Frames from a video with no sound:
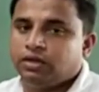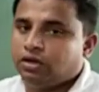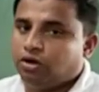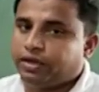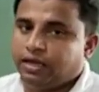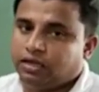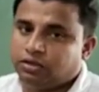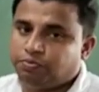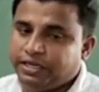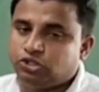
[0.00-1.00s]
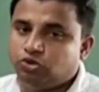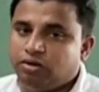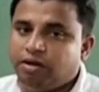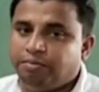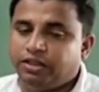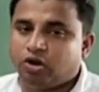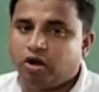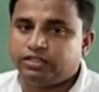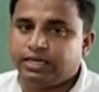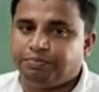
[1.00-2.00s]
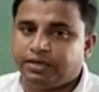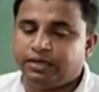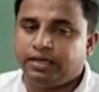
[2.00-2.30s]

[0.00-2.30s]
Okay, please do remember the concept.